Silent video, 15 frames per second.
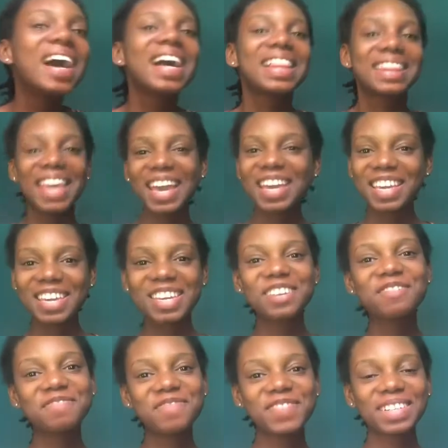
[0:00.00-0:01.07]
Thank
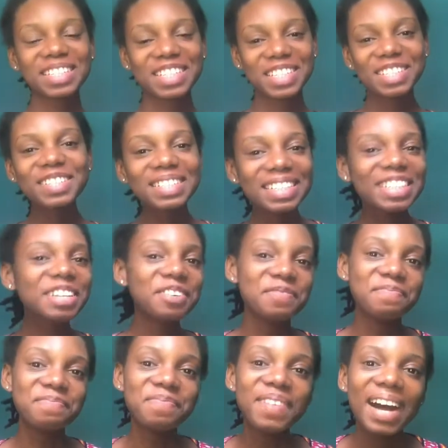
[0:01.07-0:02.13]
you for
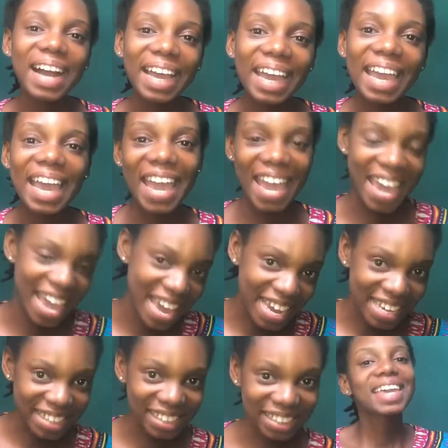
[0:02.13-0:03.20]
tuning back
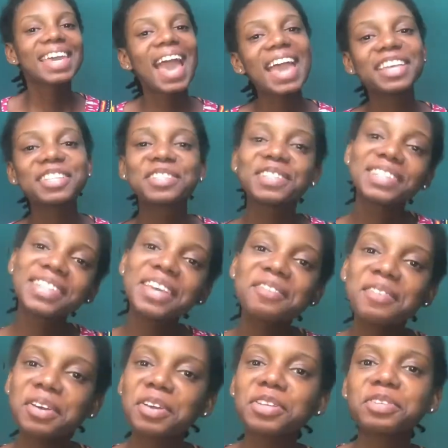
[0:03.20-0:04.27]
in. Guys,
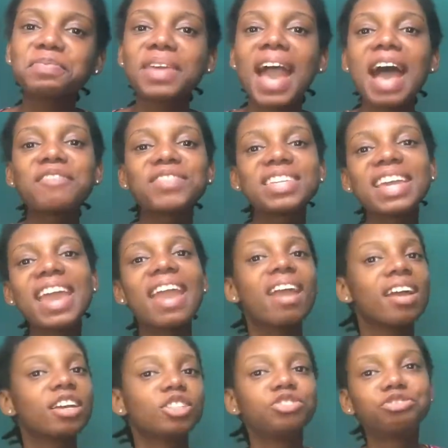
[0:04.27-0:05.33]
today we're going to be having
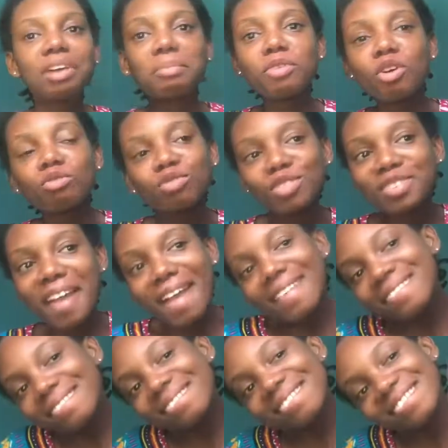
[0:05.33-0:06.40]
a drummers
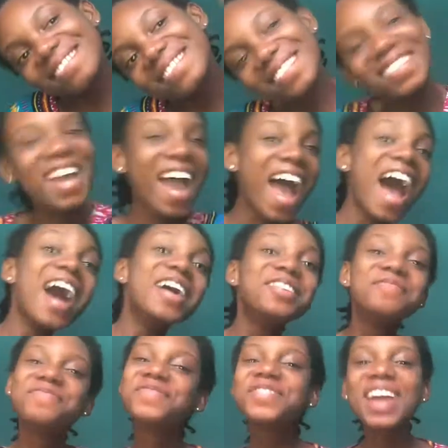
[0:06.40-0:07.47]

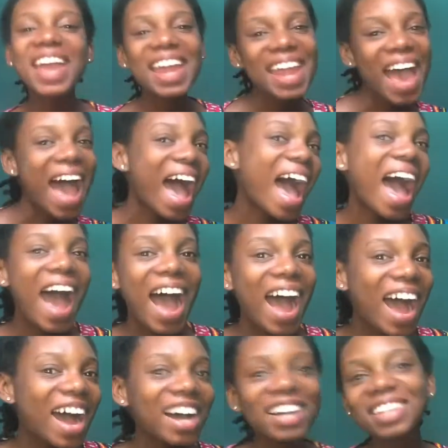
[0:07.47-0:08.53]

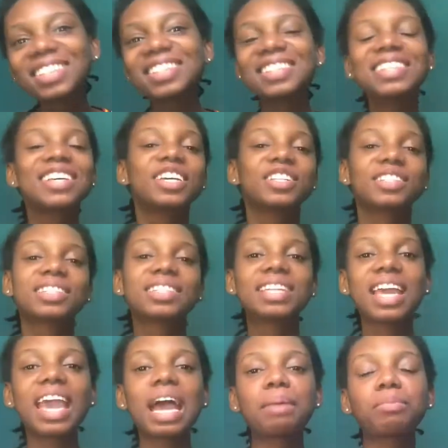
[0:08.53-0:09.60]
braidout.
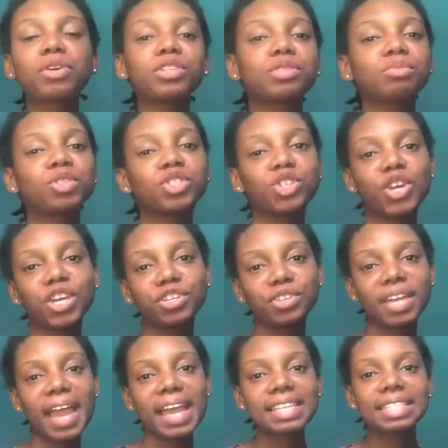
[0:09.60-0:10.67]
Today I'm going to be showing
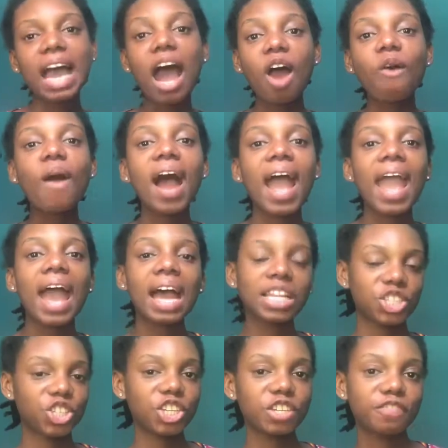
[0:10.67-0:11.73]
you guys how I
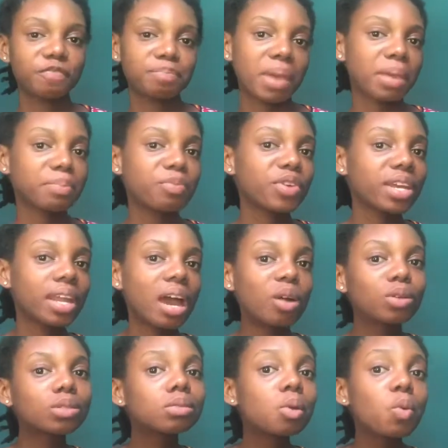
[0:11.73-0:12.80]
achieve my
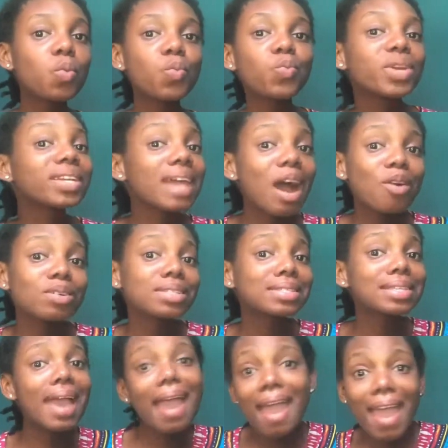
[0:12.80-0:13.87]
braidout
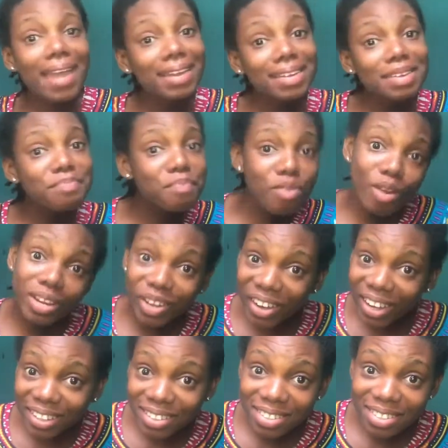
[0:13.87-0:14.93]
without any product.